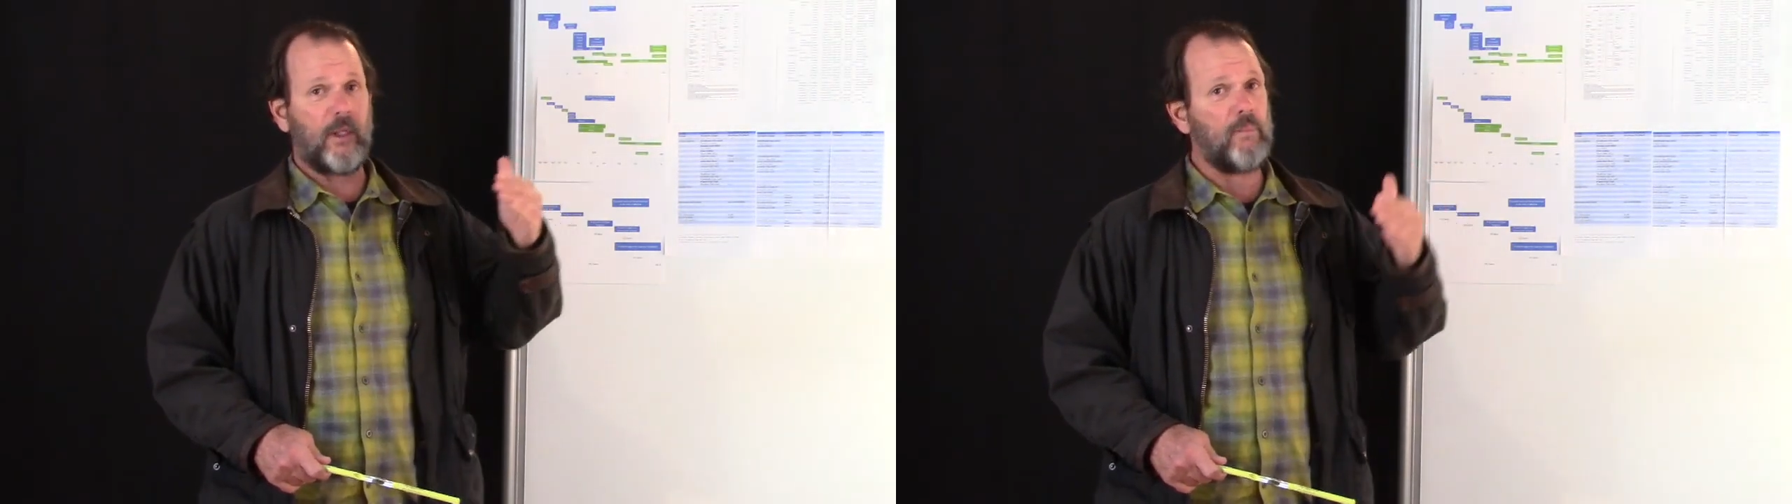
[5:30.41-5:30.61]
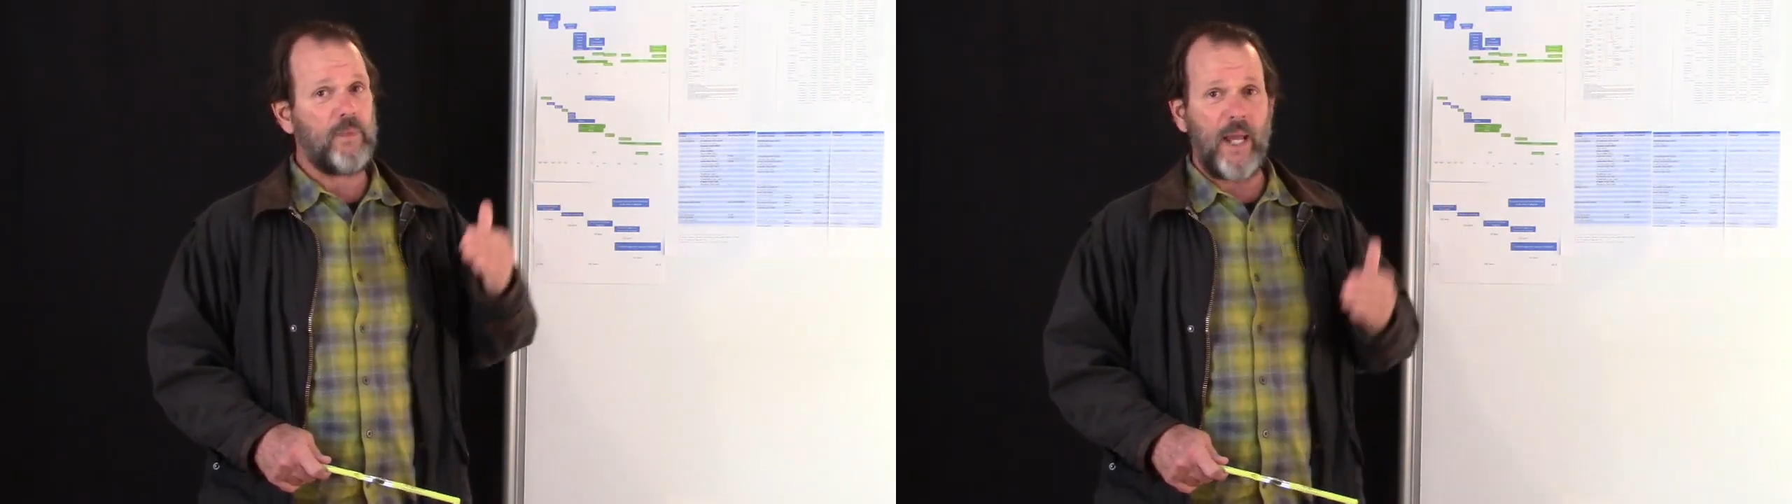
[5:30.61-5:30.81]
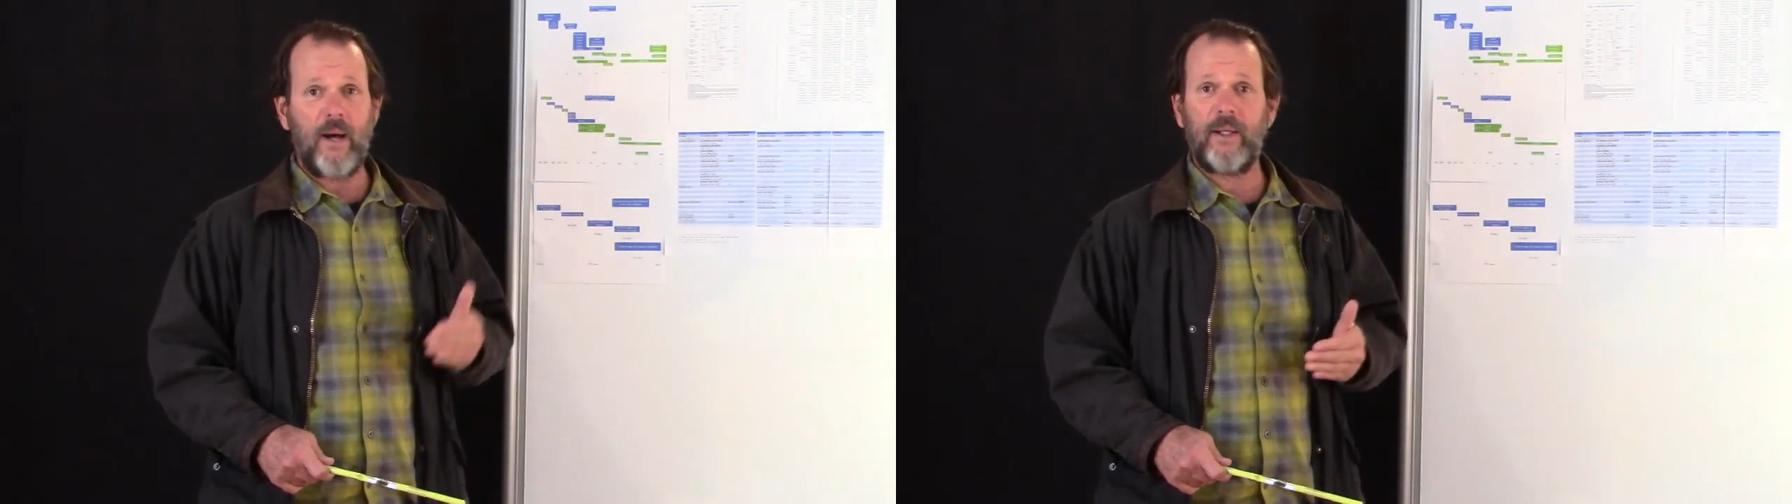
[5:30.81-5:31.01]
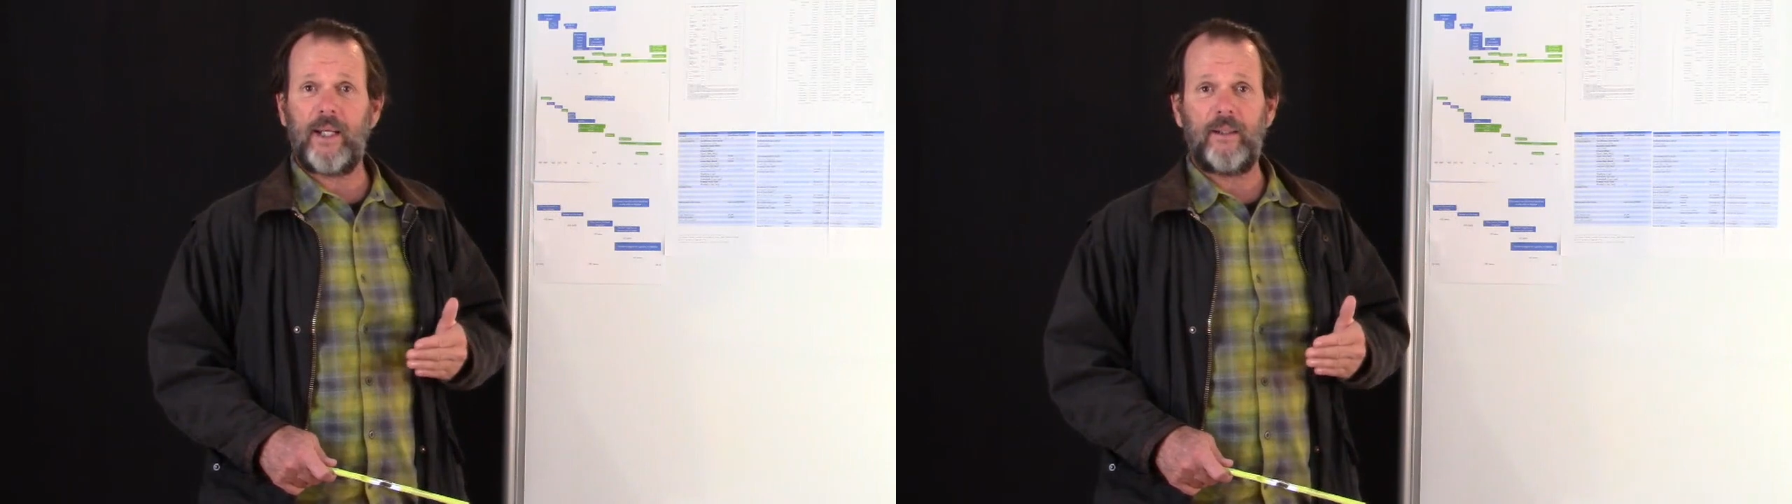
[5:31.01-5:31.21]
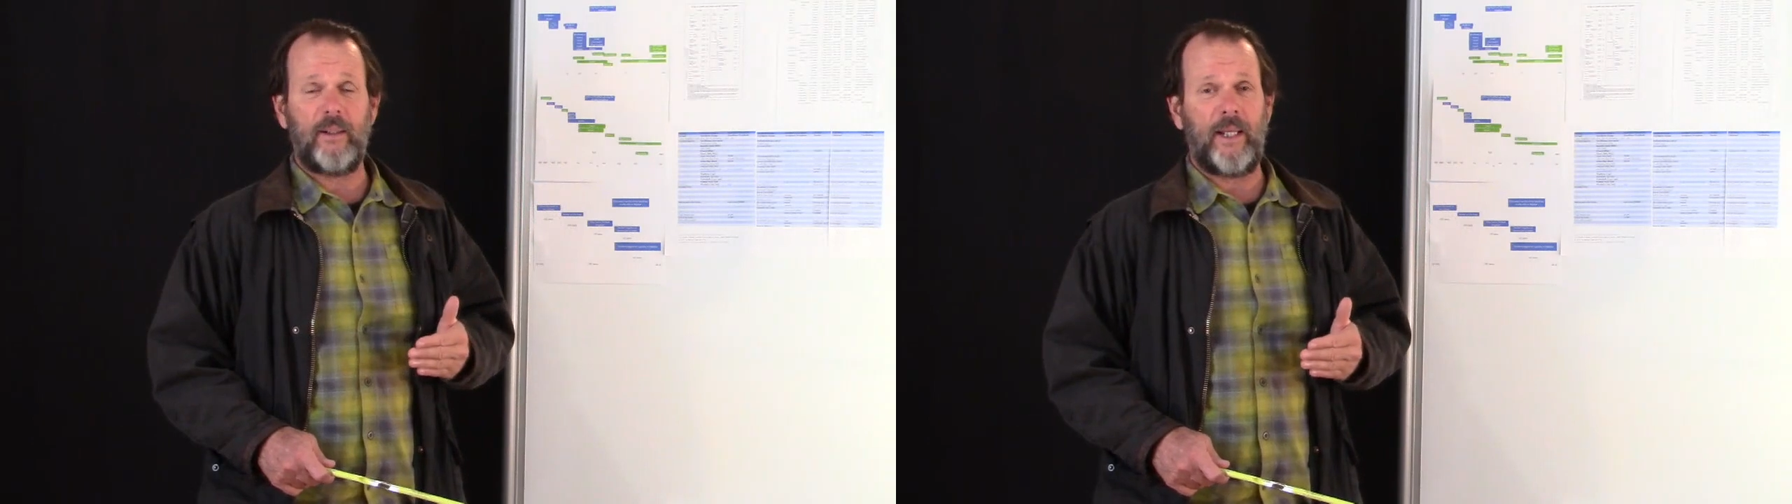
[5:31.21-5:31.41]
come down
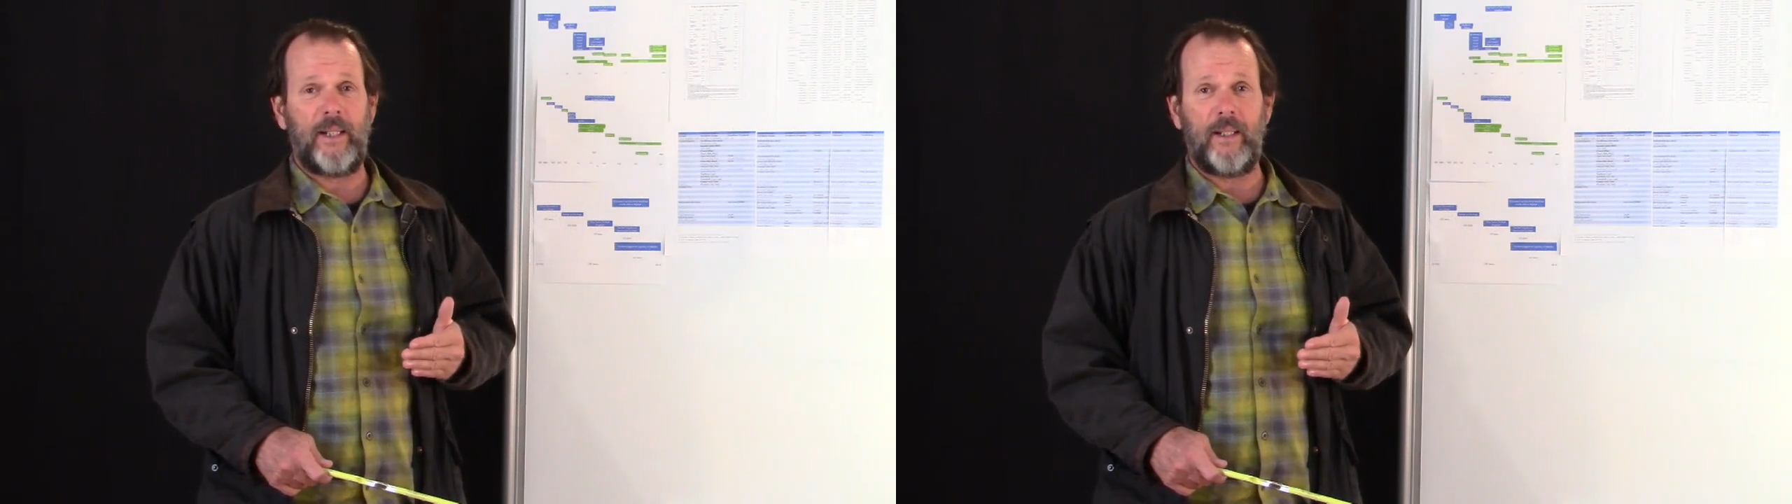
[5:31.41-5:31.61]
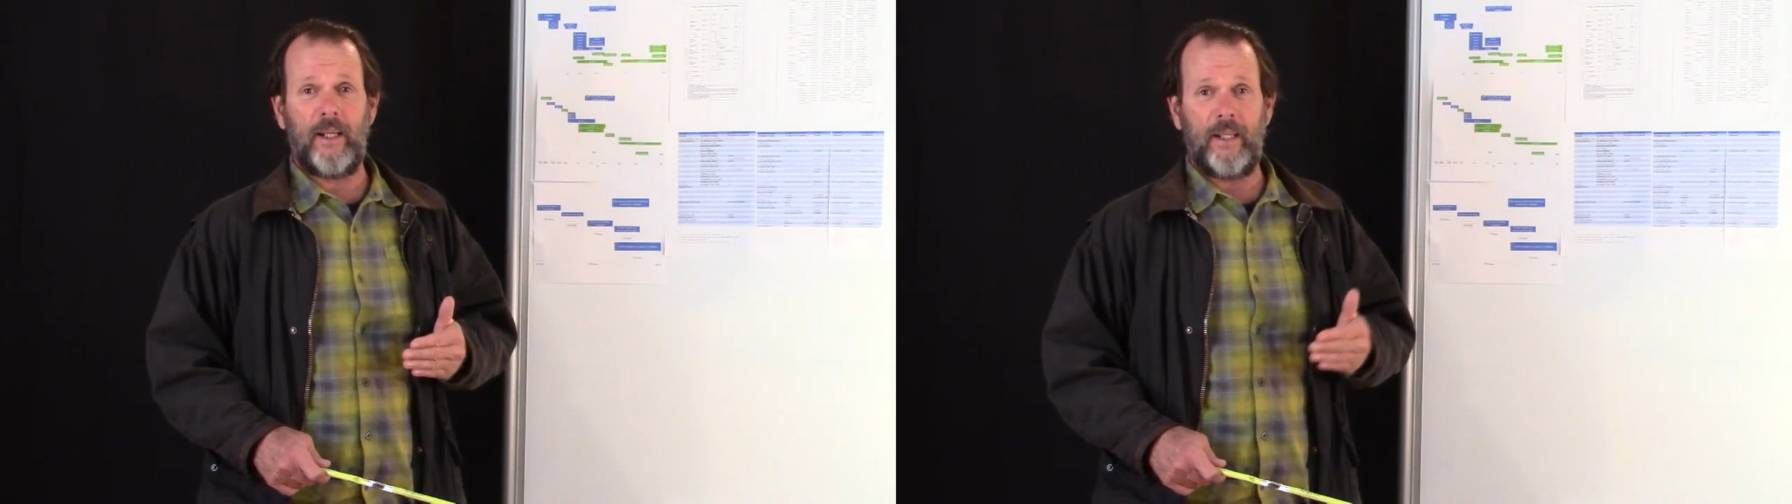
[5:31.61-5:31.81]
and